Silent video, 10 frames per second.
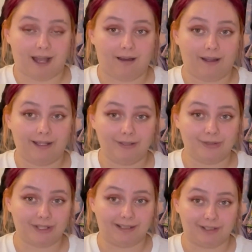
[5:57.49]
I
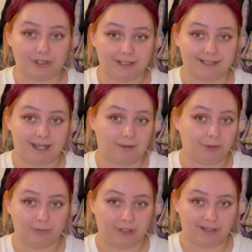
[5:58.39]
used to literally stay up
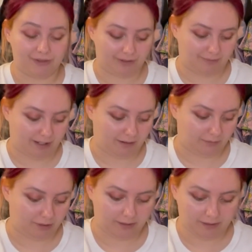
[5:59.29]
all night doing my
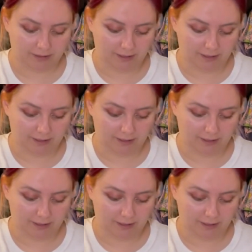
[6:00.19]
artwork